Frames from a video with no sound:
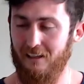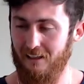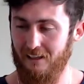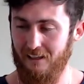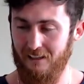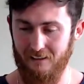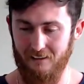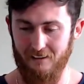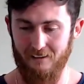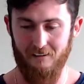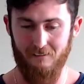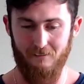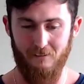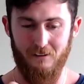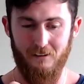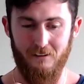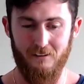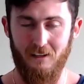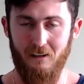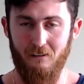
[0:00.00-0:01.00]
And
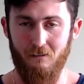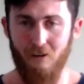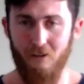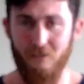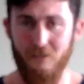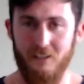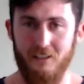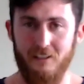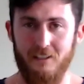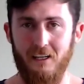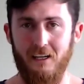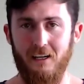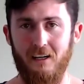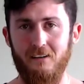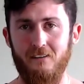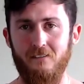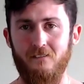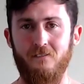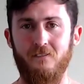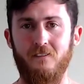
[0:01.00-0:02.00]
because I wrote it
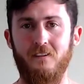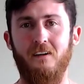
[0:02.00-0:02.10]
down,